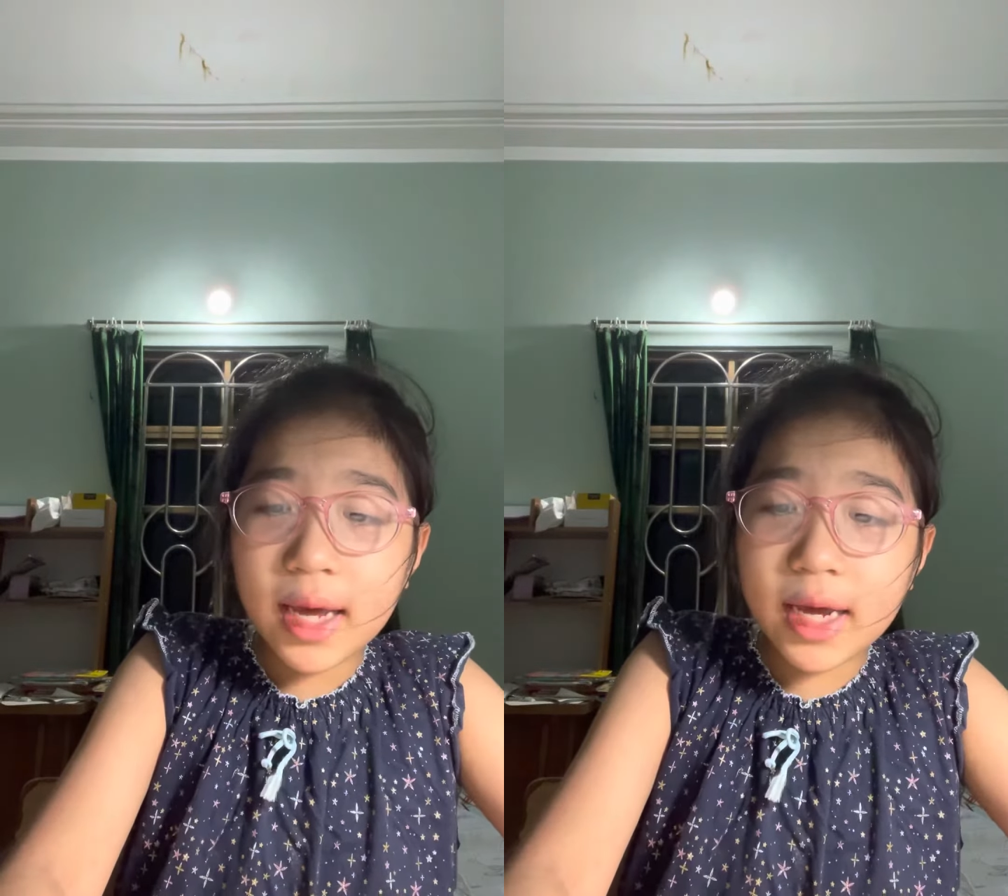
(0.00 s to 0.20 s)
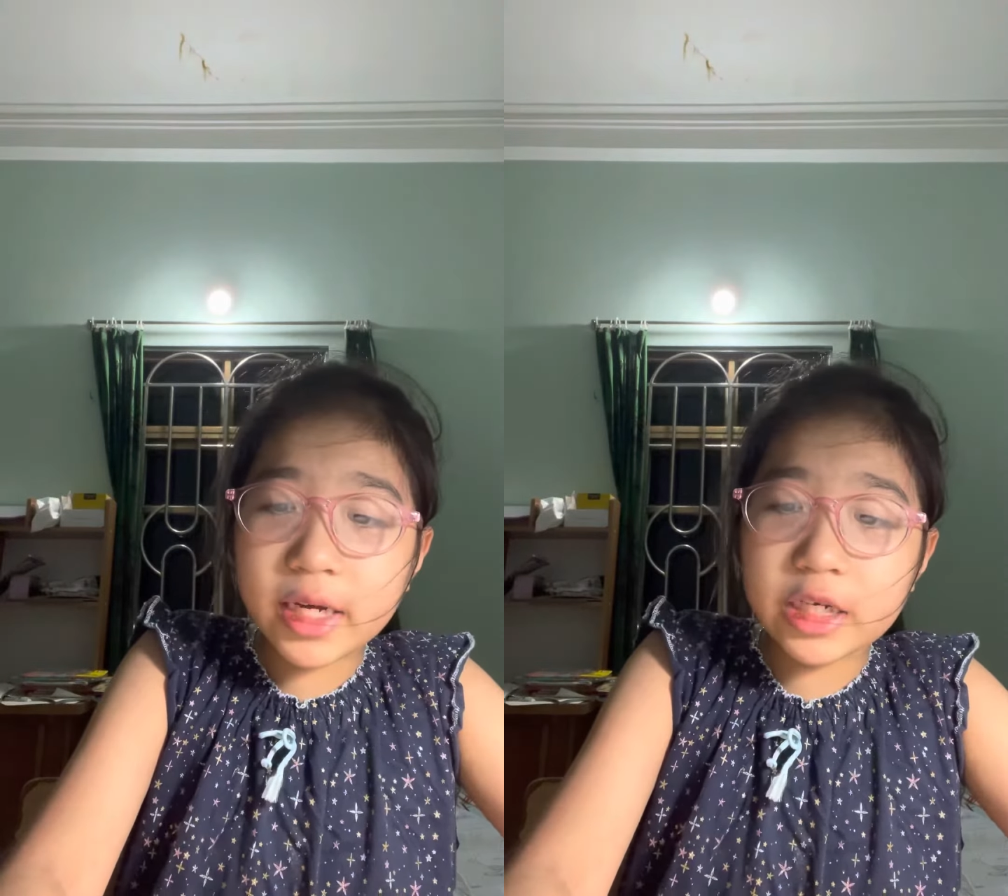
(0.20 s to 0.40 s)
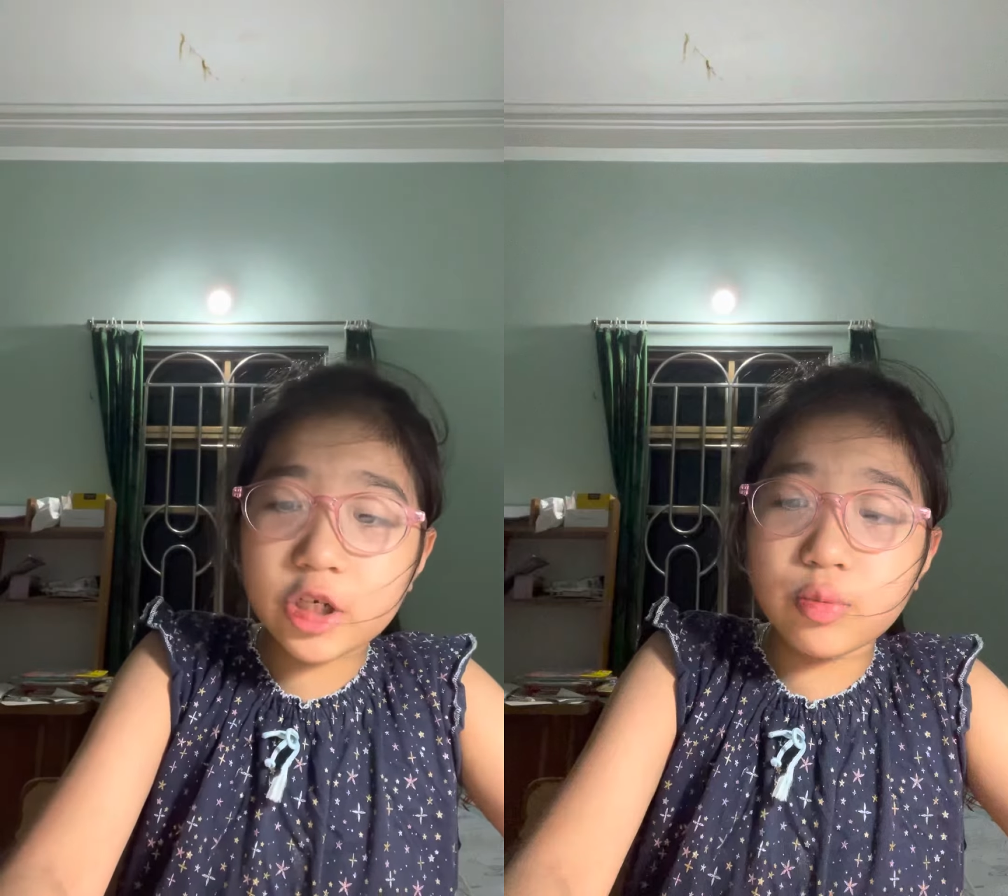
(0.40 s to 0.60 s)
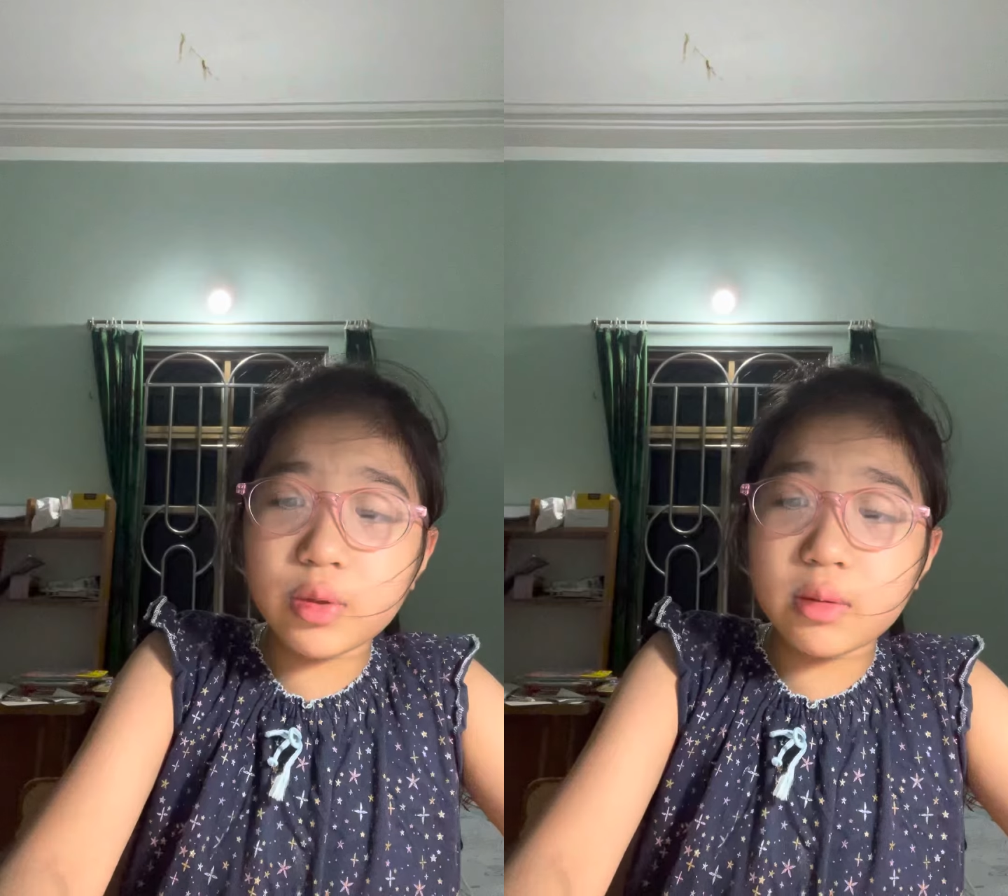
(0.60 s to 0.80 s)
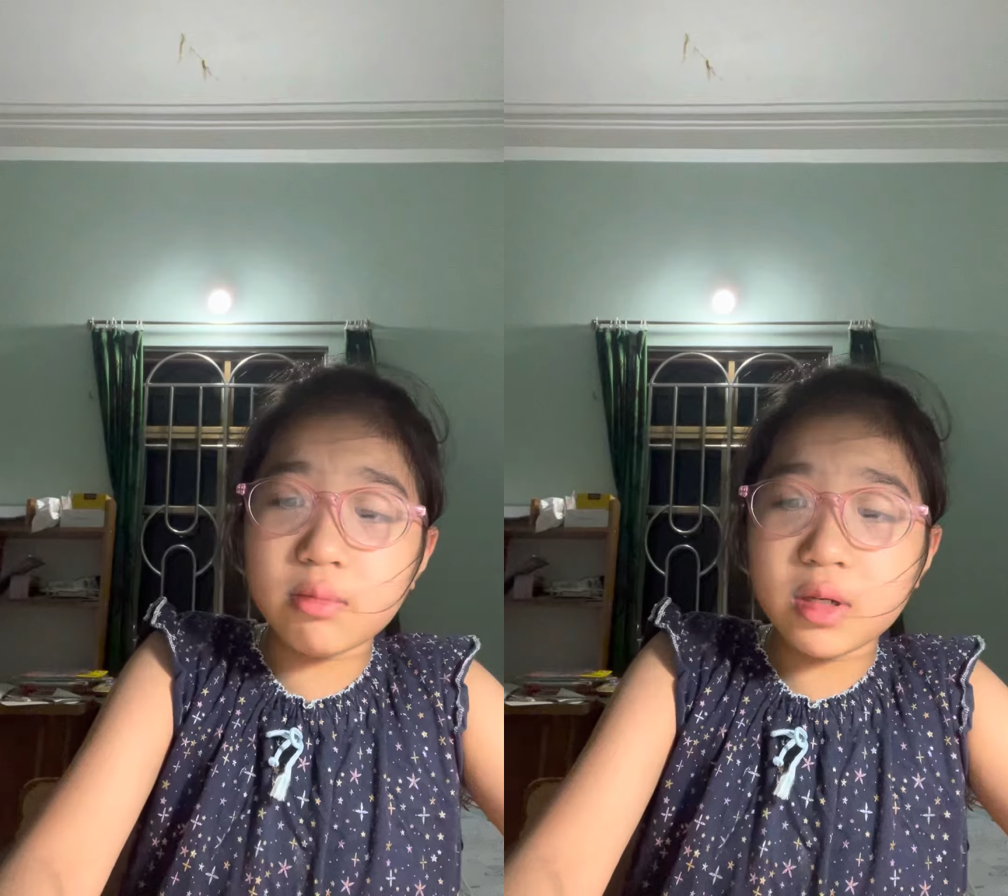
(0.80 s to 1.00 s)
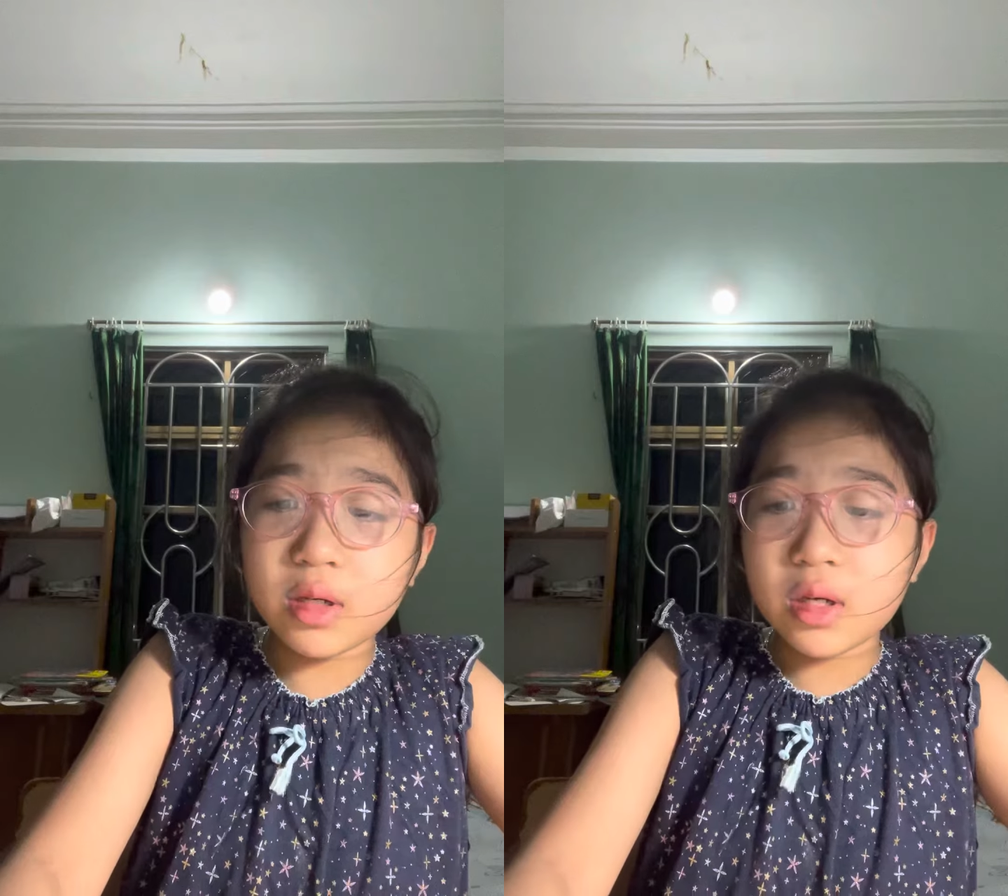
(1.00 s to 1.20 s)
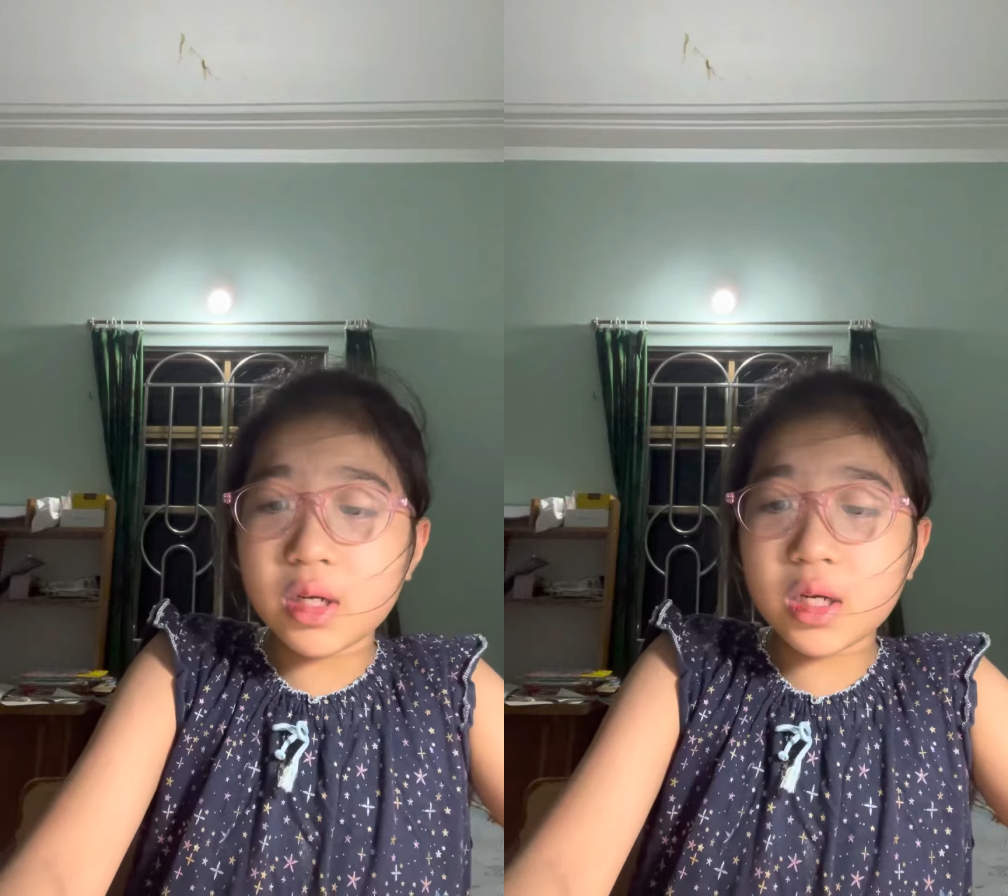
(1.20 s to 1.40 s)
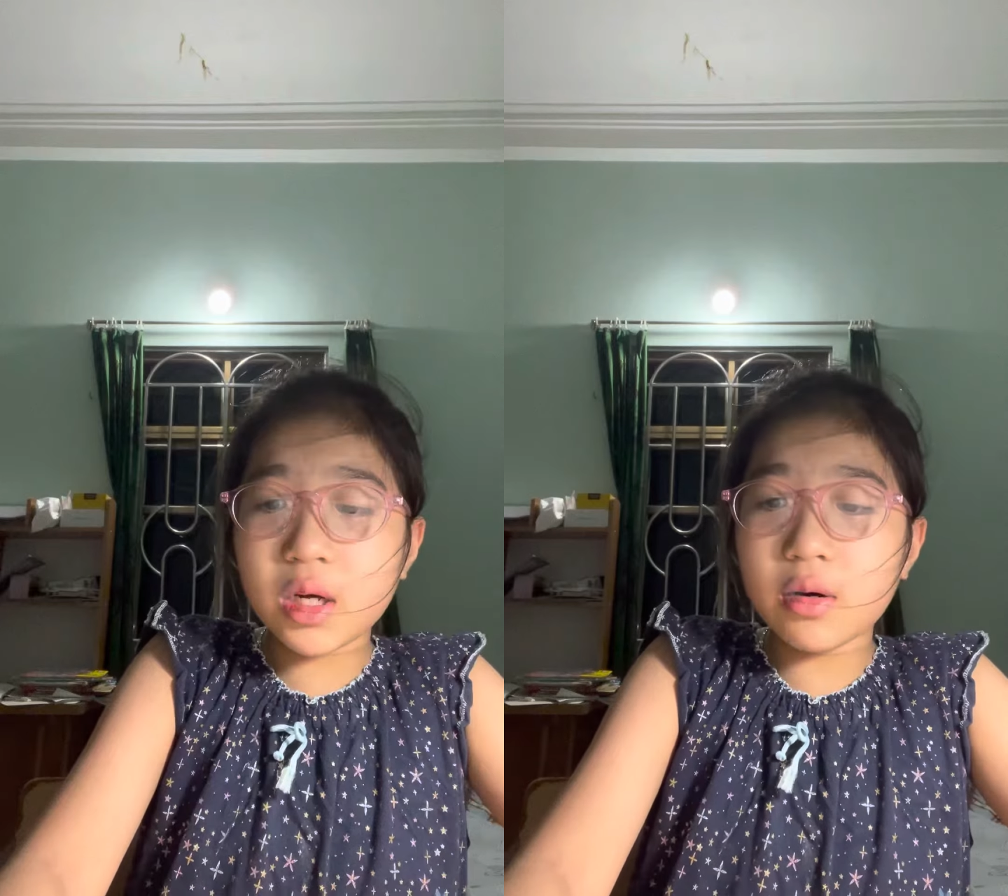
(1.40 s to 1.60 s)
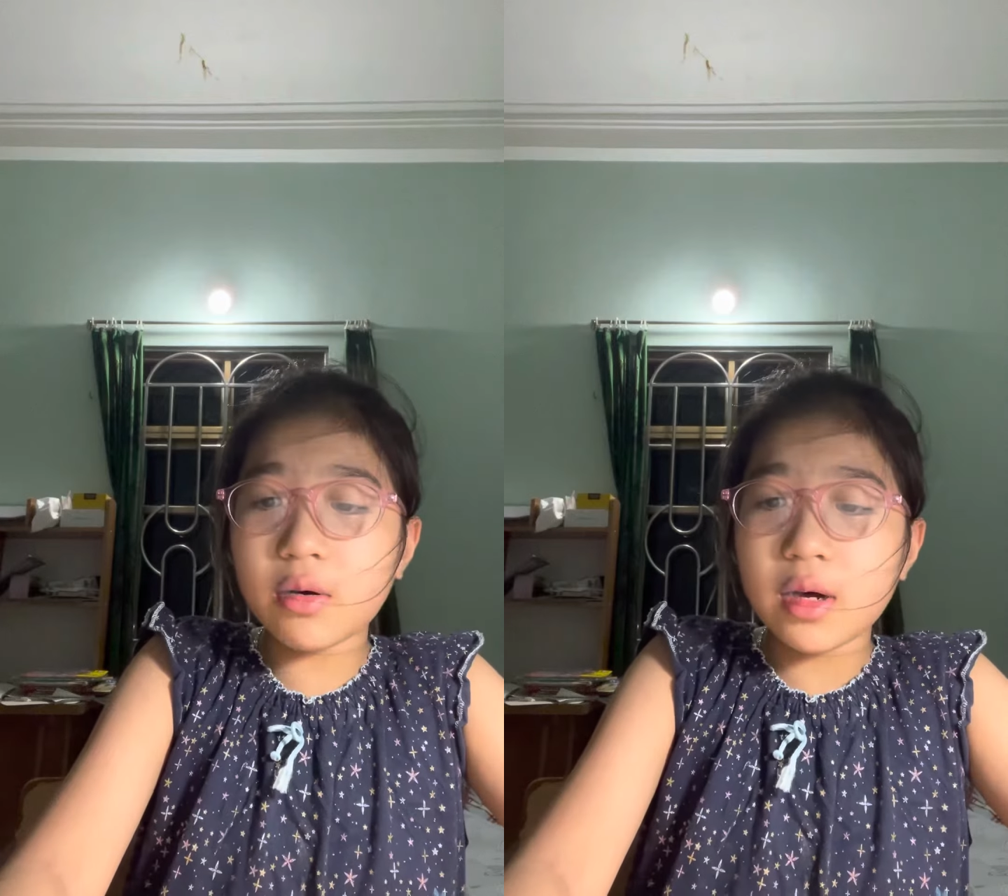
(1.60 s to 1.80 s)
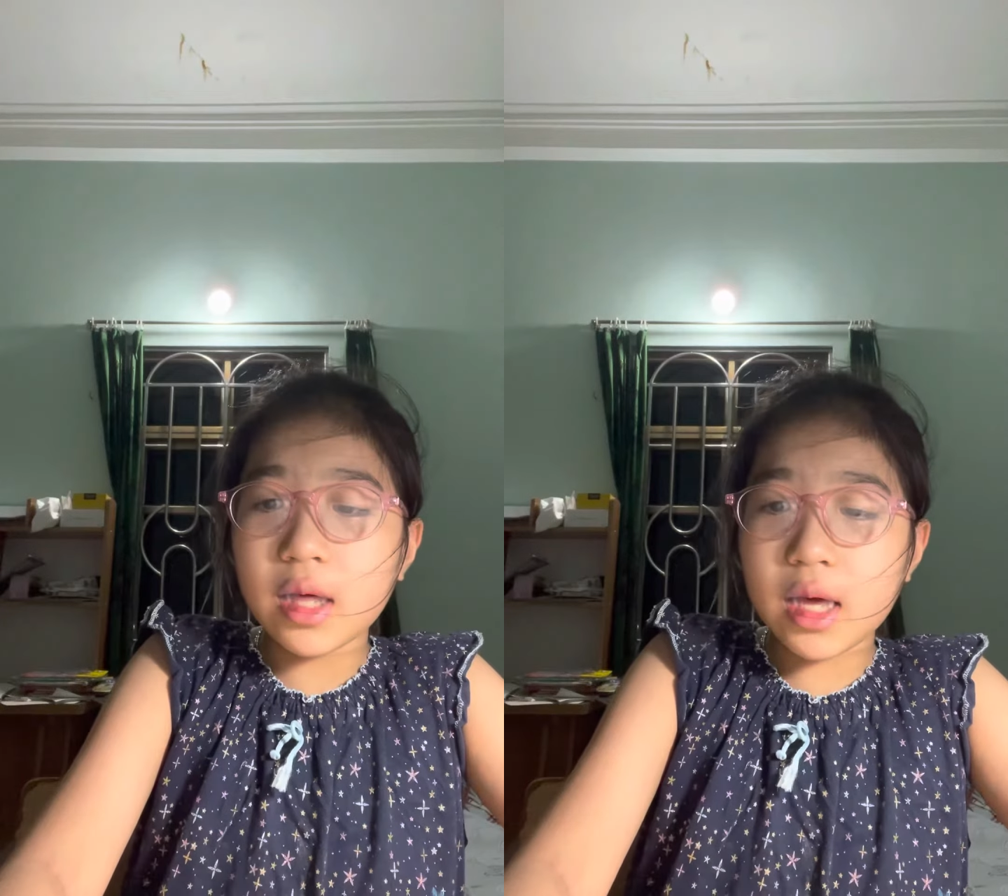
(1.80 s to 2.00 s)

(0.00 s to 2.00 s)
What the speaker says: I can swim, so